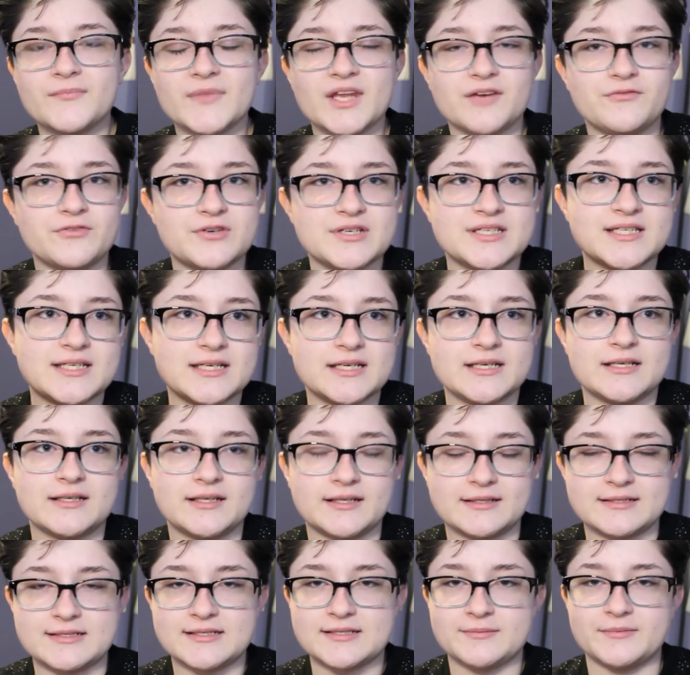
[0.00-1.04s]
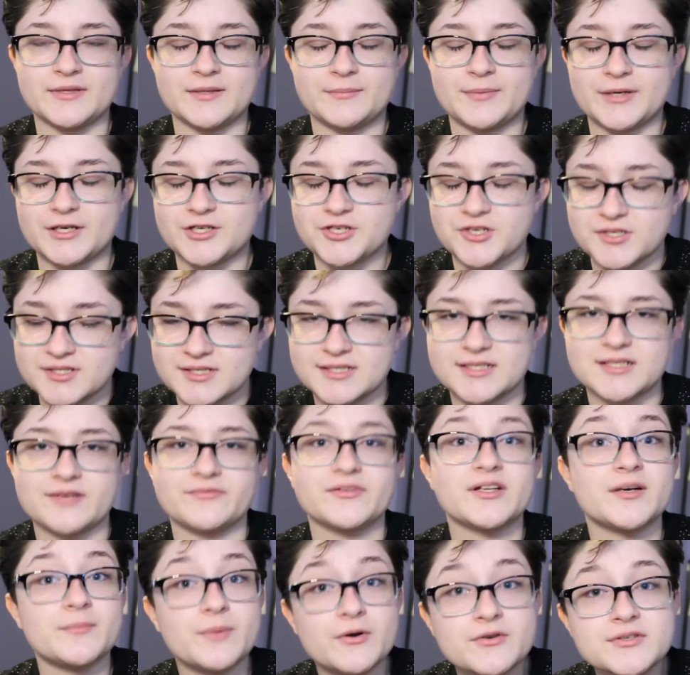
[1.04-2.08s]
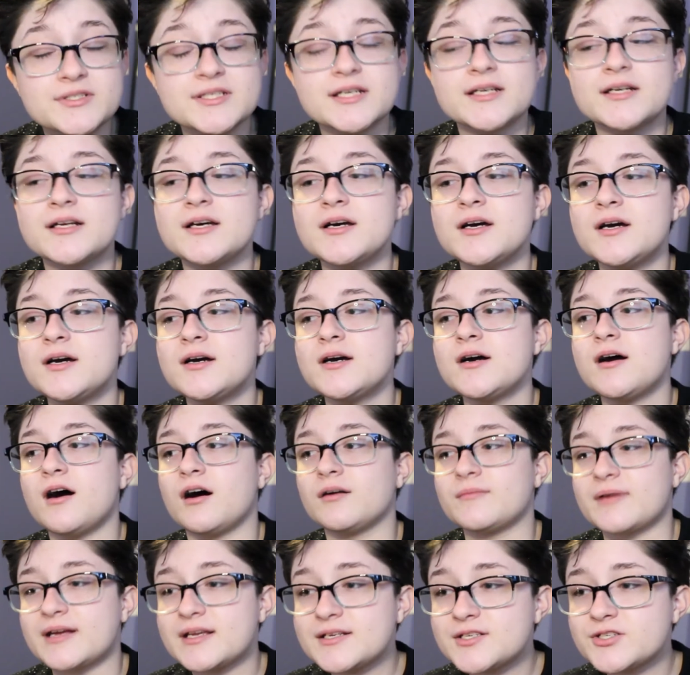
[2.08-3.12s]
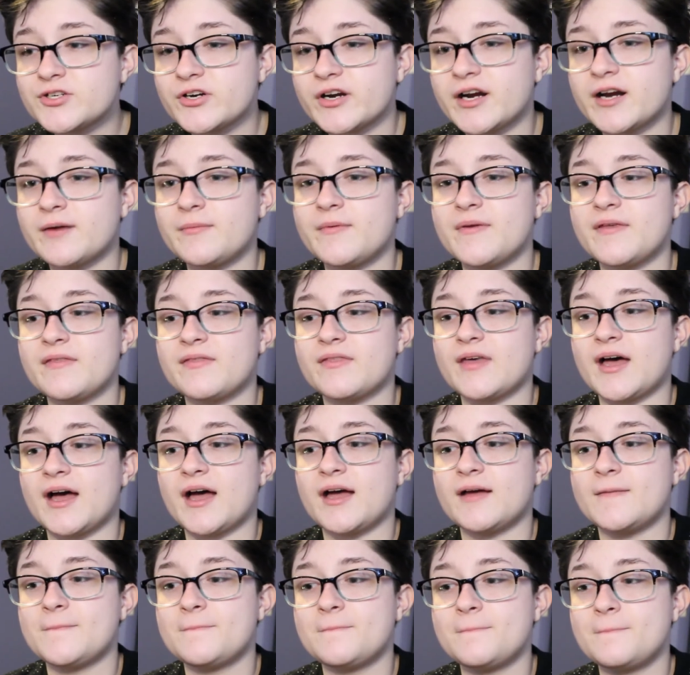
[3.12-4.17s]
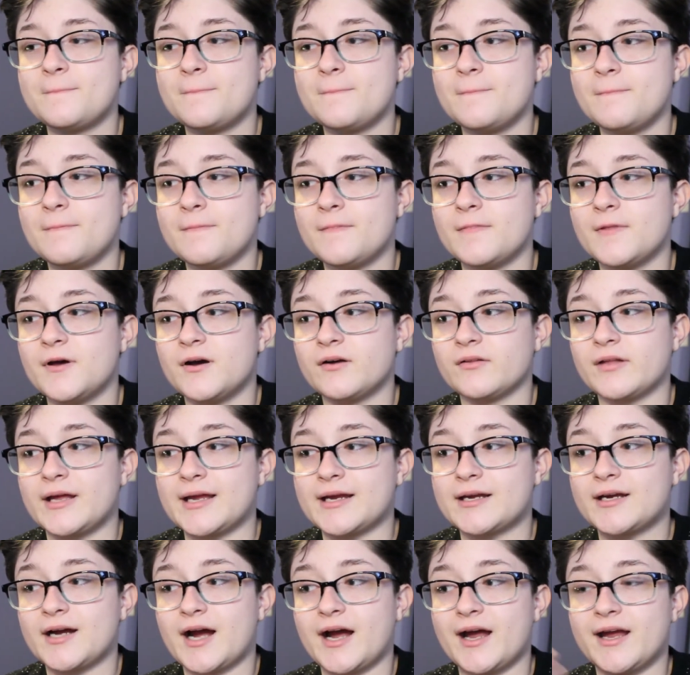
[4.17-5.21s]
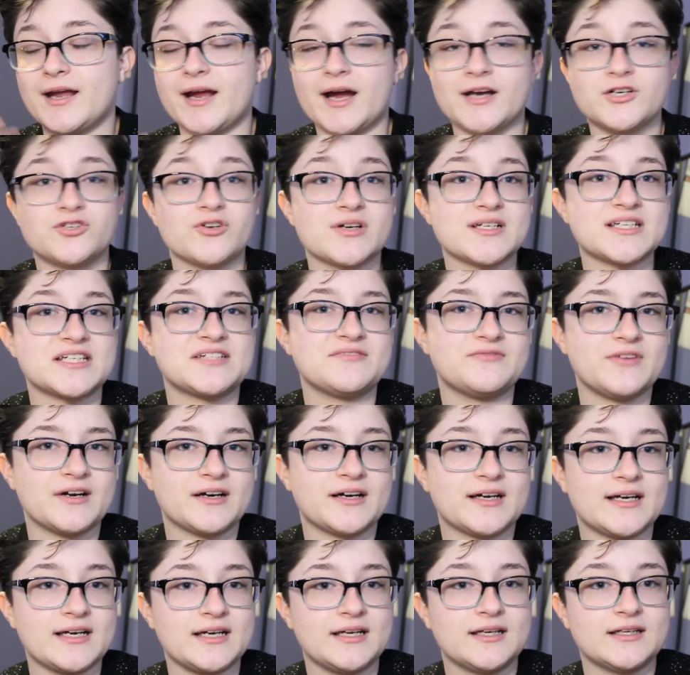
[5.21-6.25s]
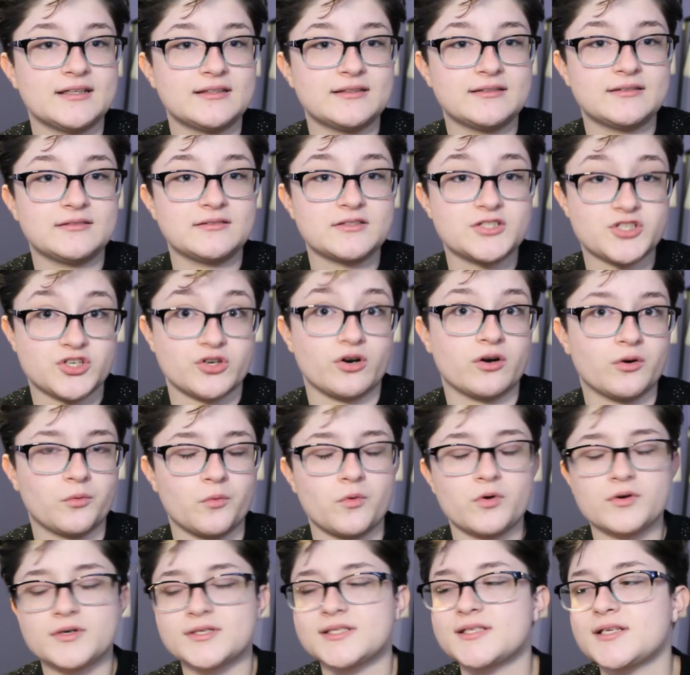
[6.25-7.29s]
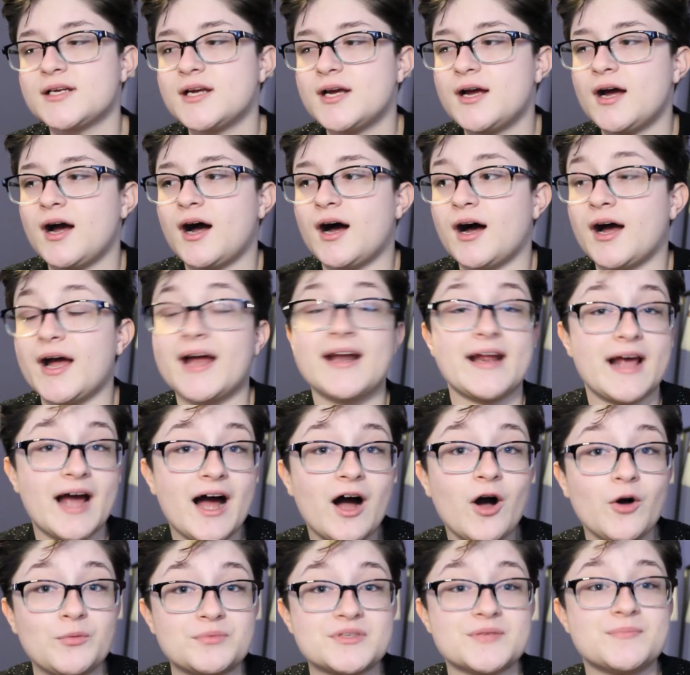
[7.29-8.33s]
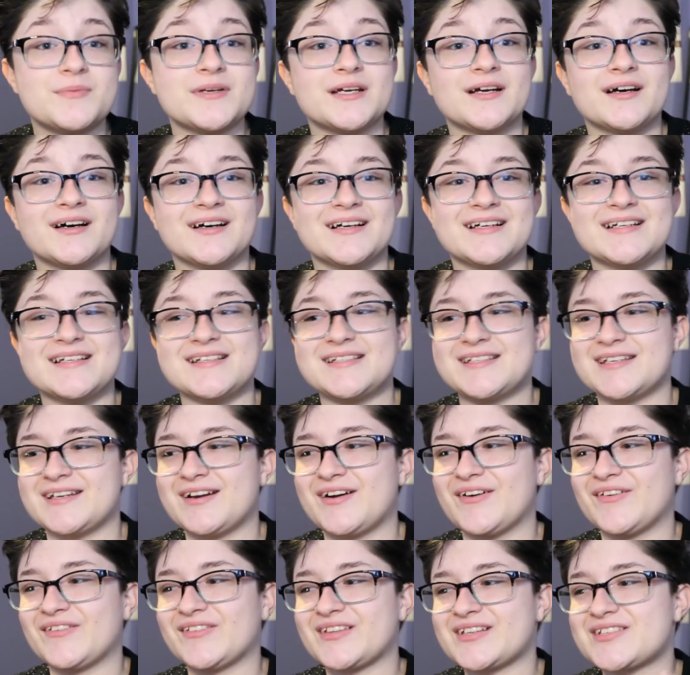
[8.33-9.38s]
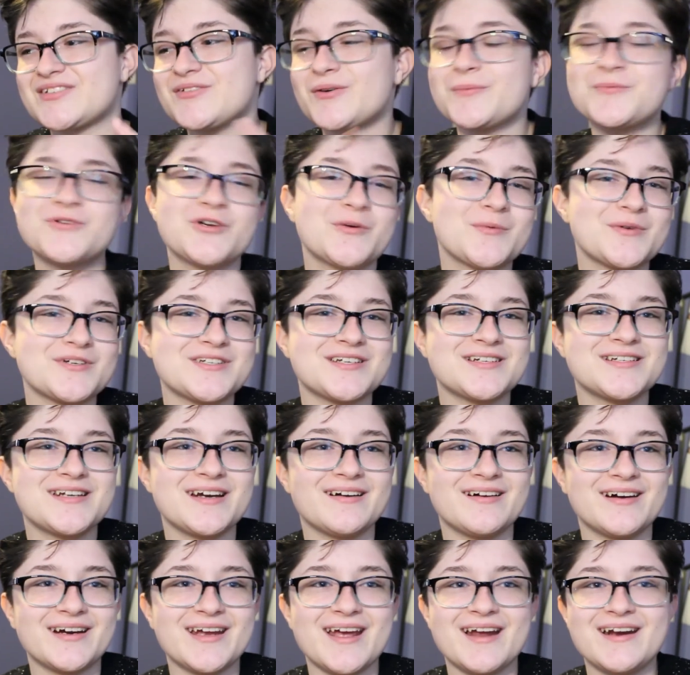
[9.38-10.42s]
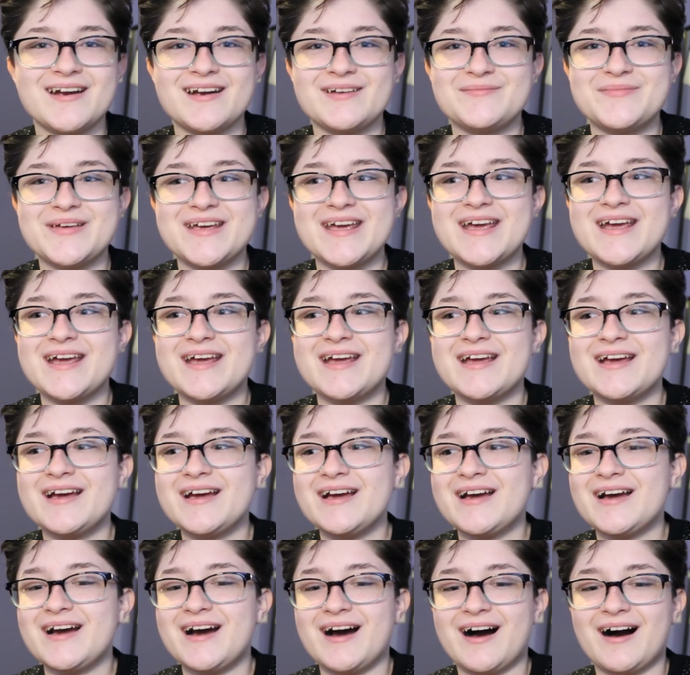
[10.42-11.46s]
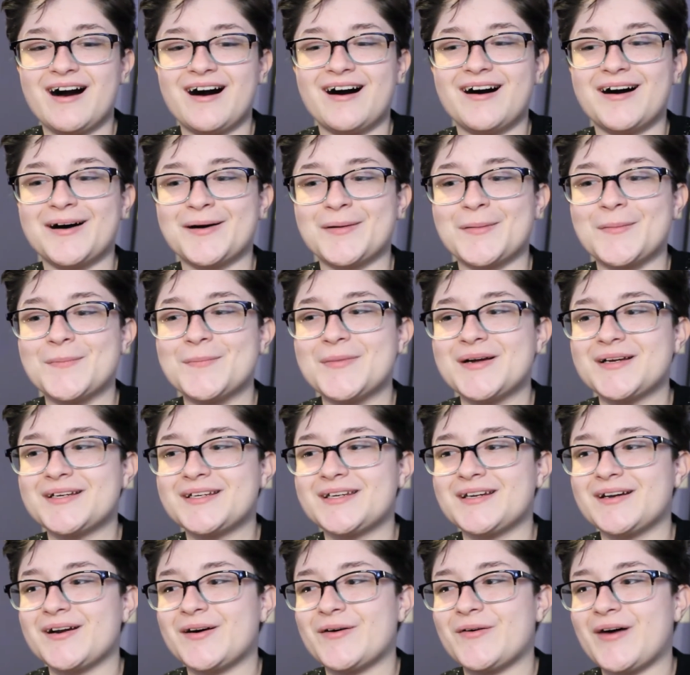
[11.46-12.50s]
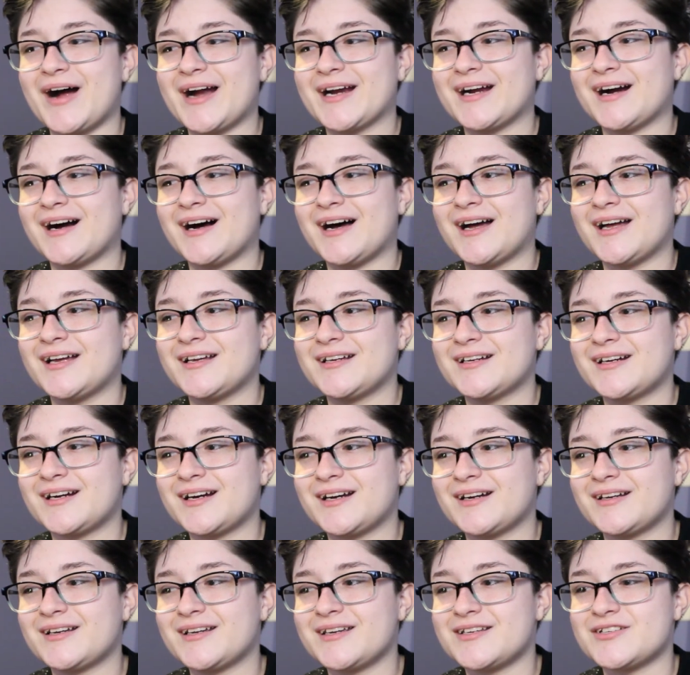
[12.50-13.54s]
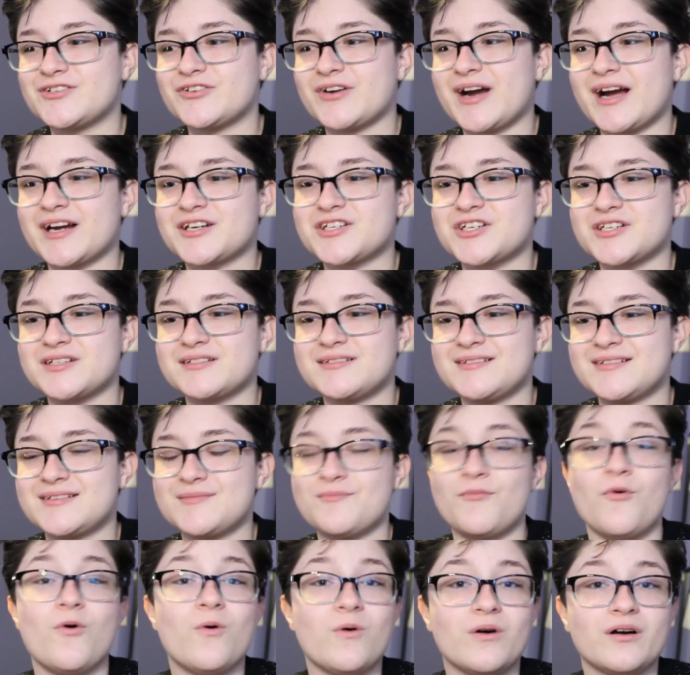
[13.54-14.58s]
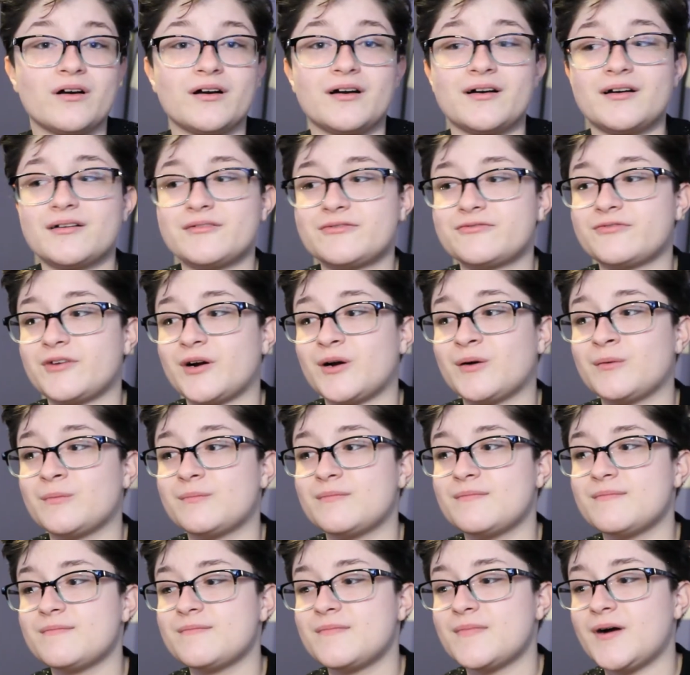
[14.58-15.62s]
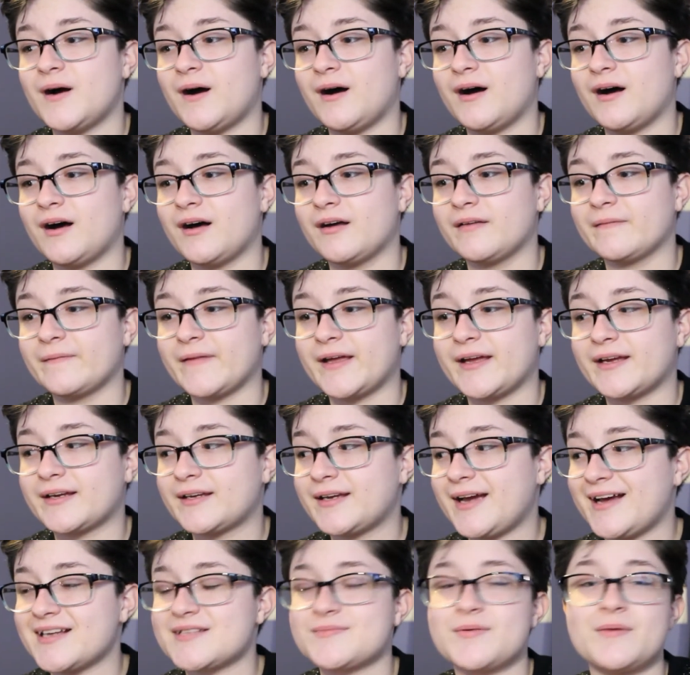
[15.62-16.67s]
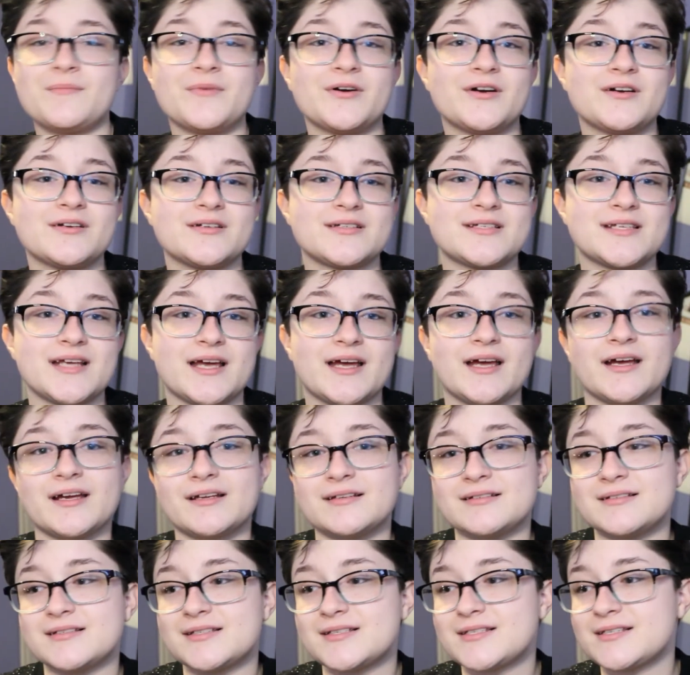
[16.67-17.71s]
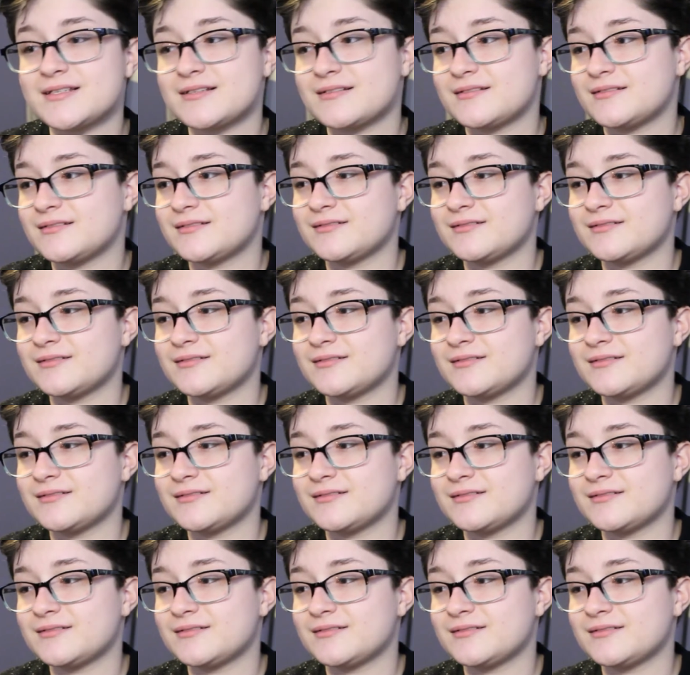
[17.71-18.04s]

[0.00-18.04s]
if you see in some of the pictures and stuff that I posted on my Instagram, that, like, I dressed very Star Wars, and it helped because, the stormtroopers interrogated me, I got interactions more from, like, cast members, and,